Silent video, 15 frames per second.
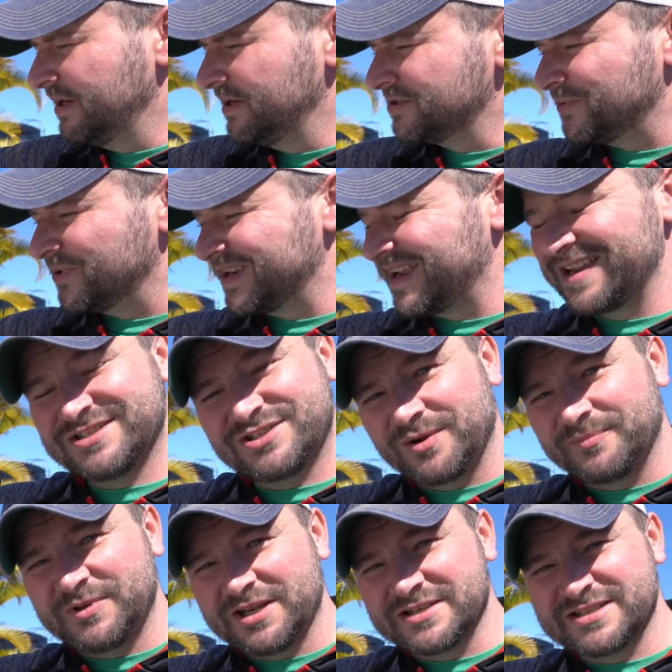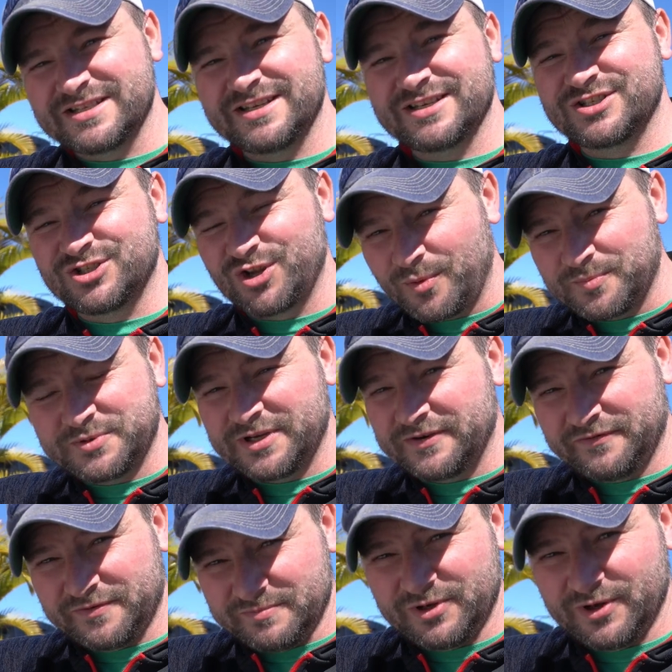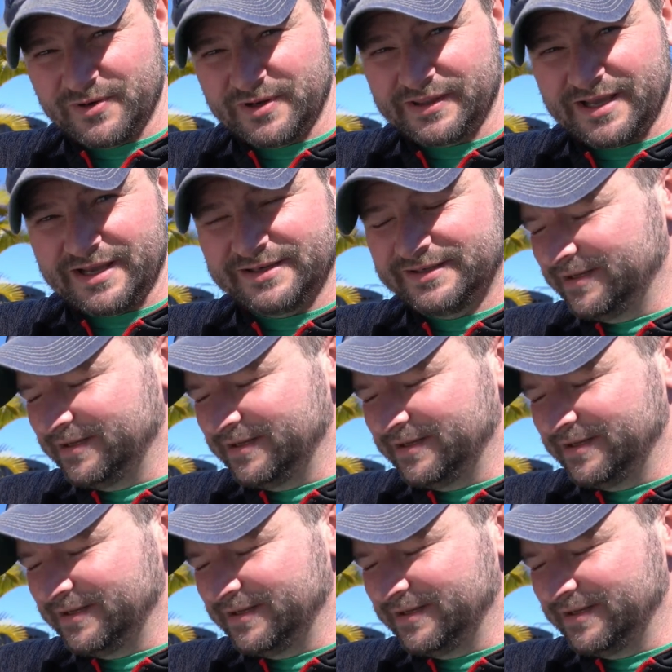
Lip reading: So what GasStop does is it stops it from doing that.